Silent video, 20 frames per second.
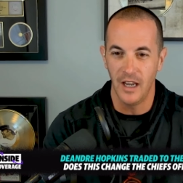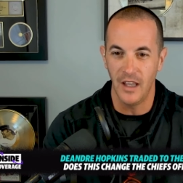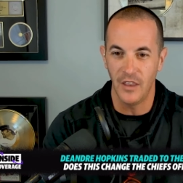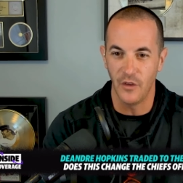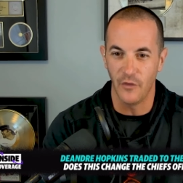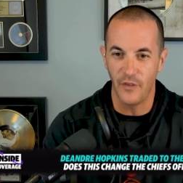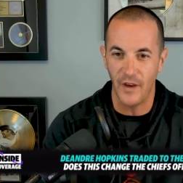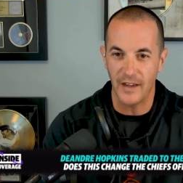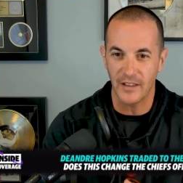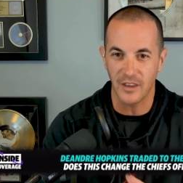And
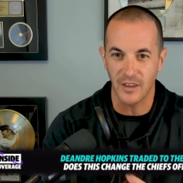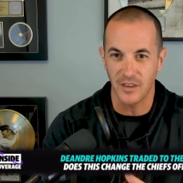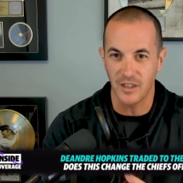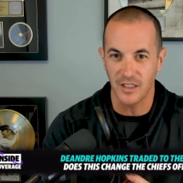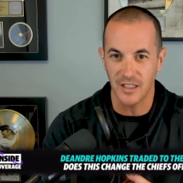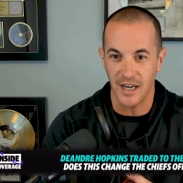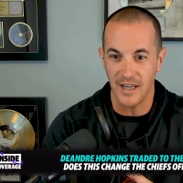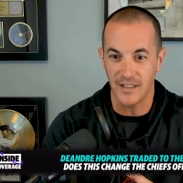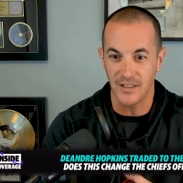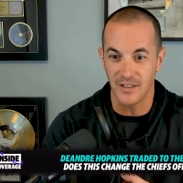the fact that the
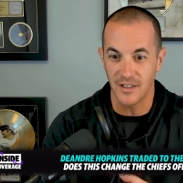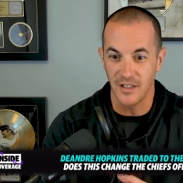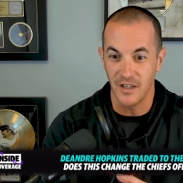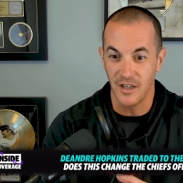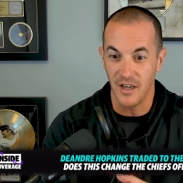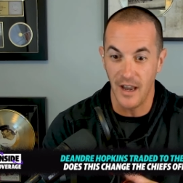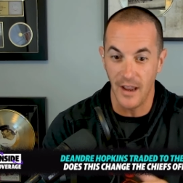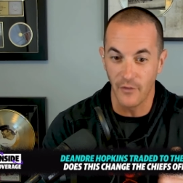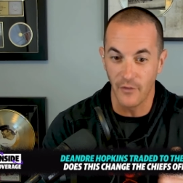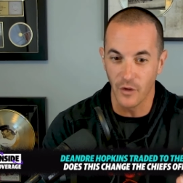Titans
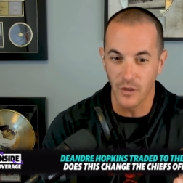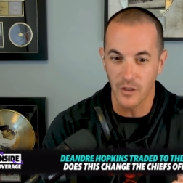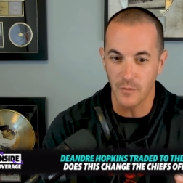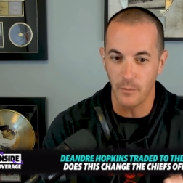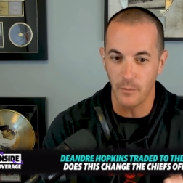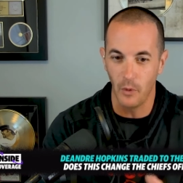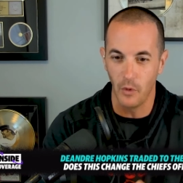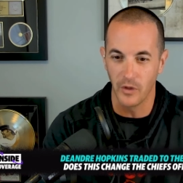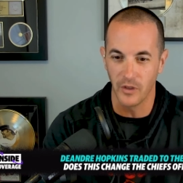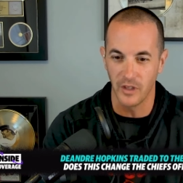never
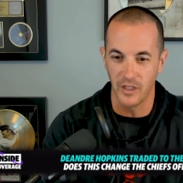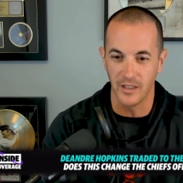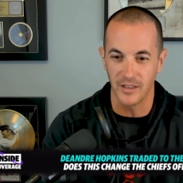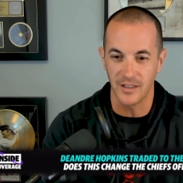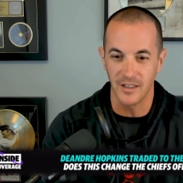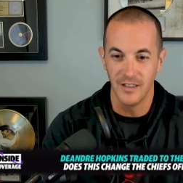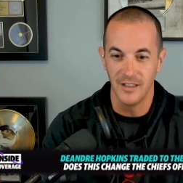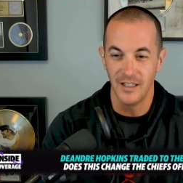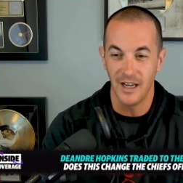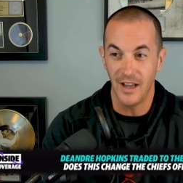explored
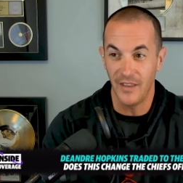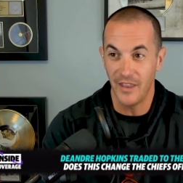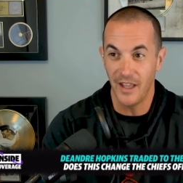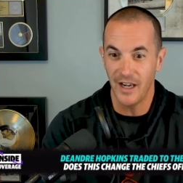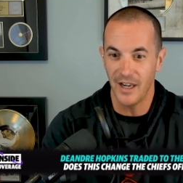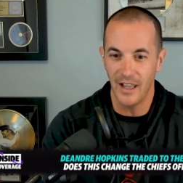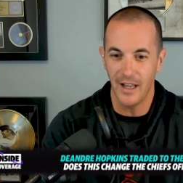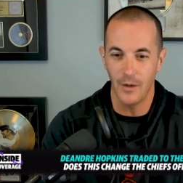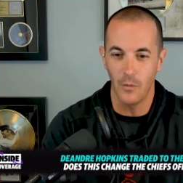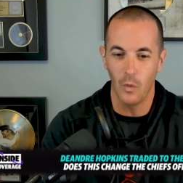this and then
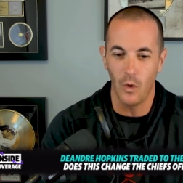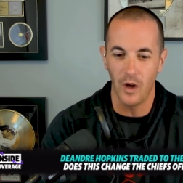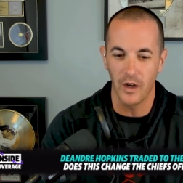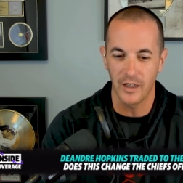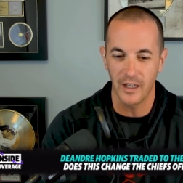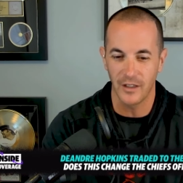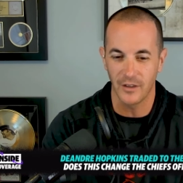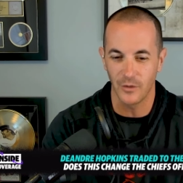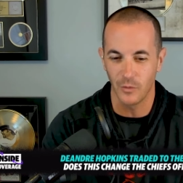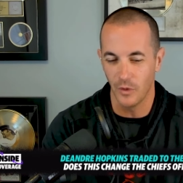let him walk
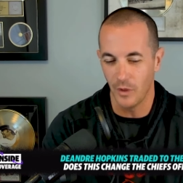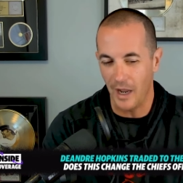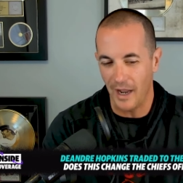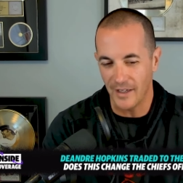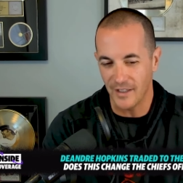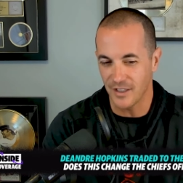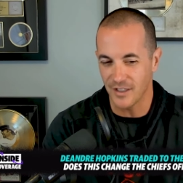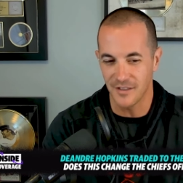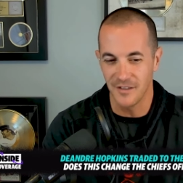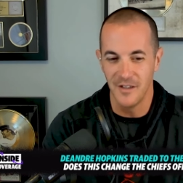out the room,
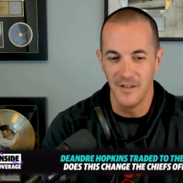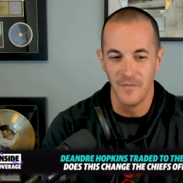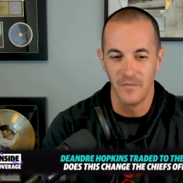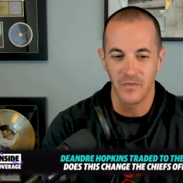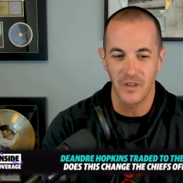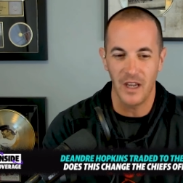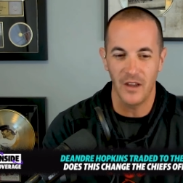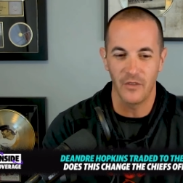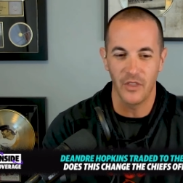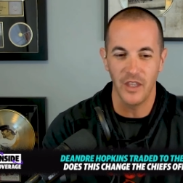I just,
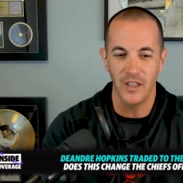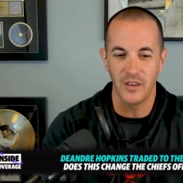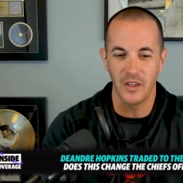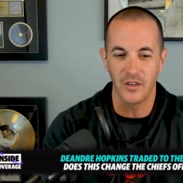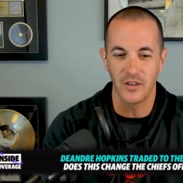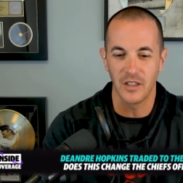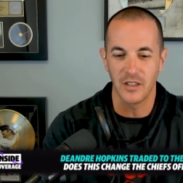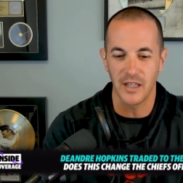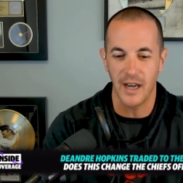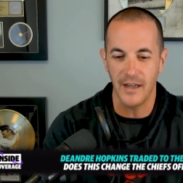I think
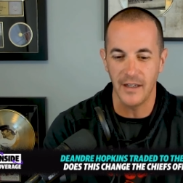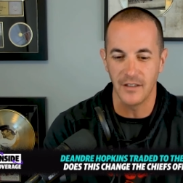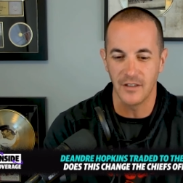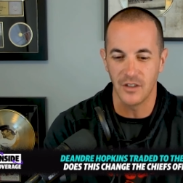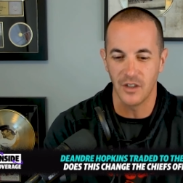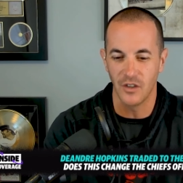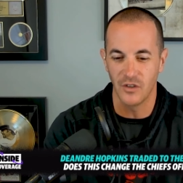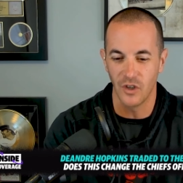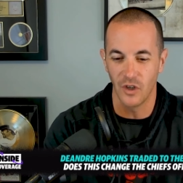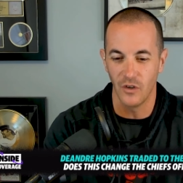that the Titans
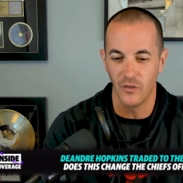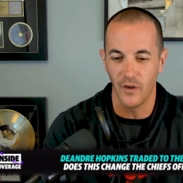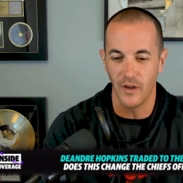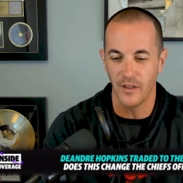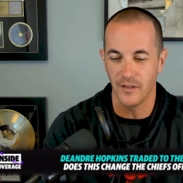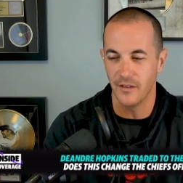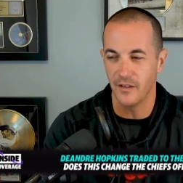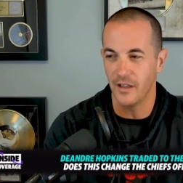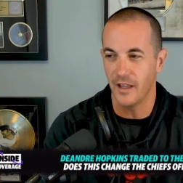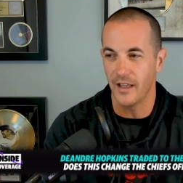deserve,
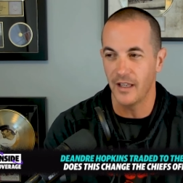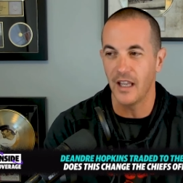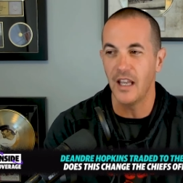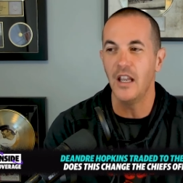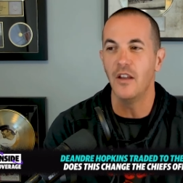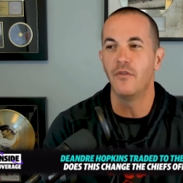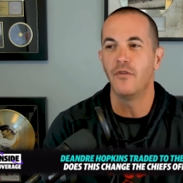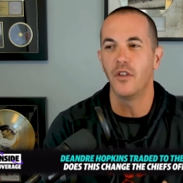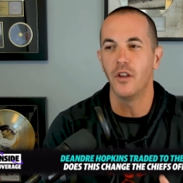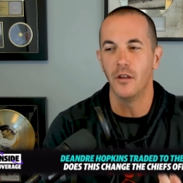a, like,
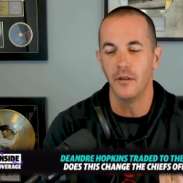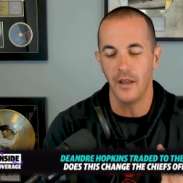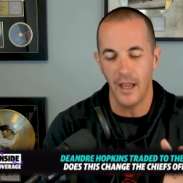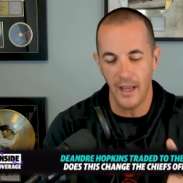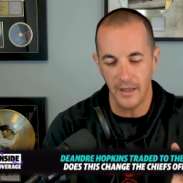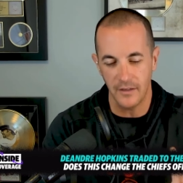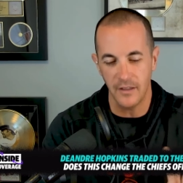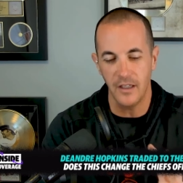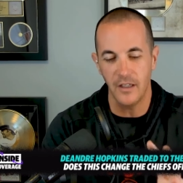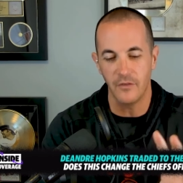if the
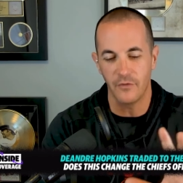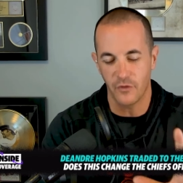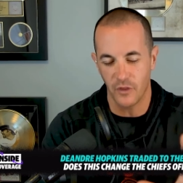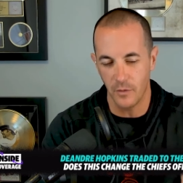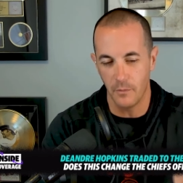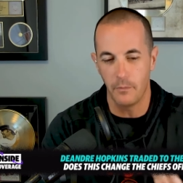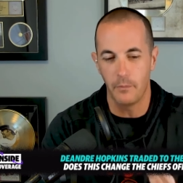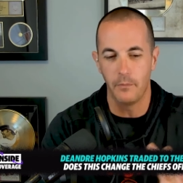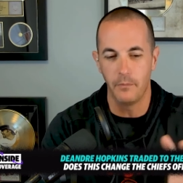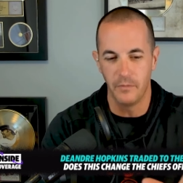if
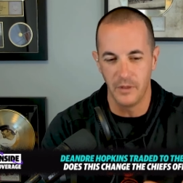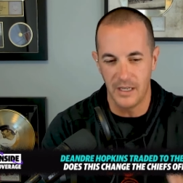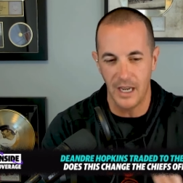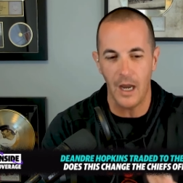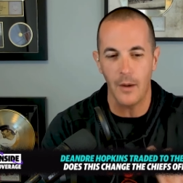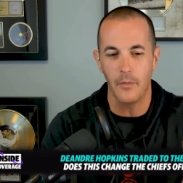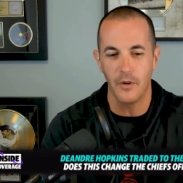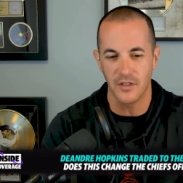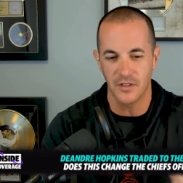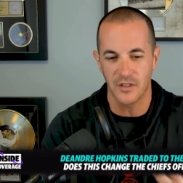the
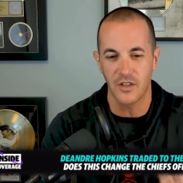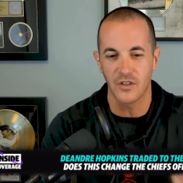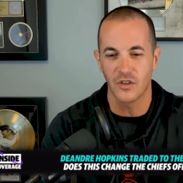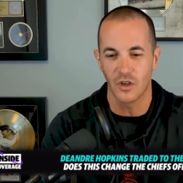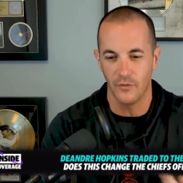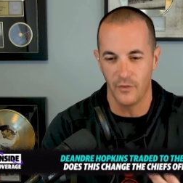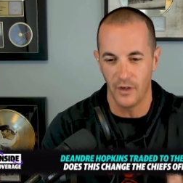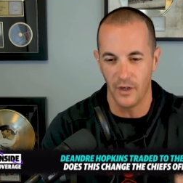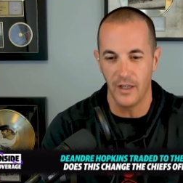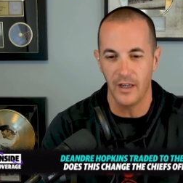Cowboys
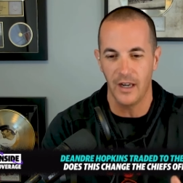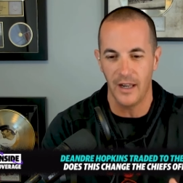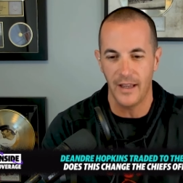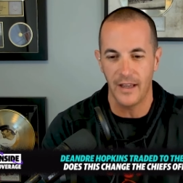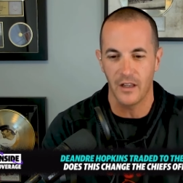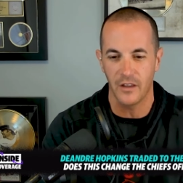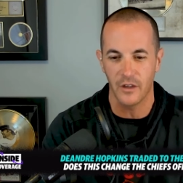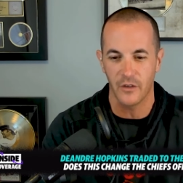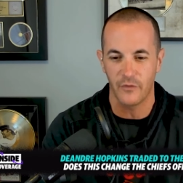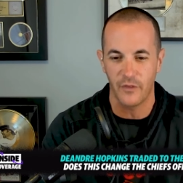deserve a little egg
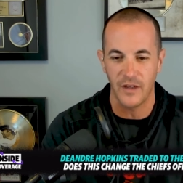on their